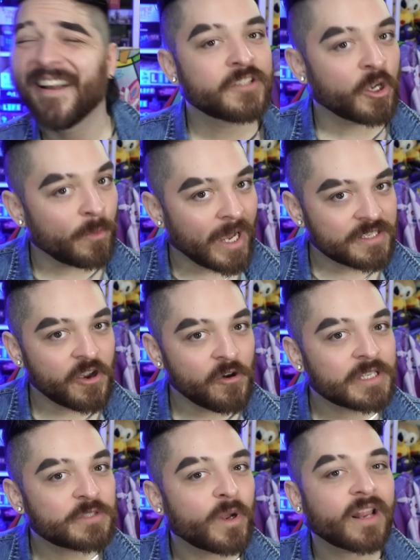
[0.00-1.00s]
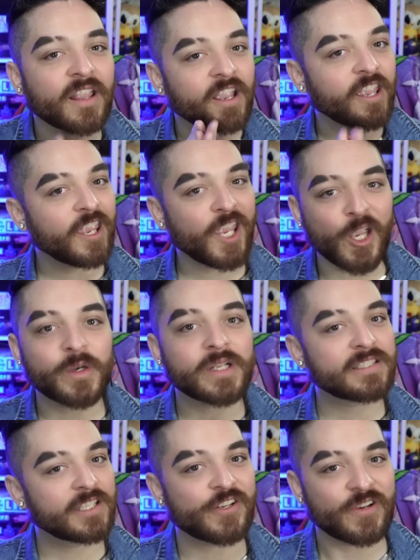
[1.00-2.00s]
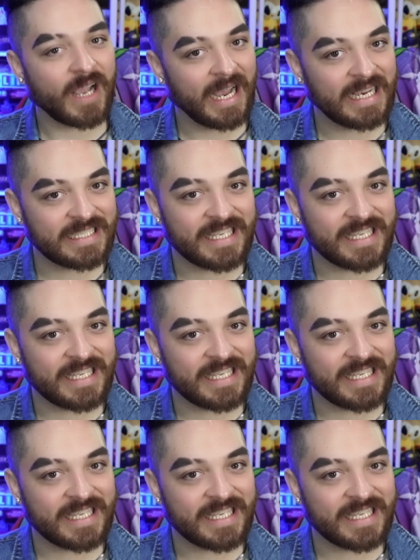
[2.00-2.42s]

Tommaso is one of the cutest little guys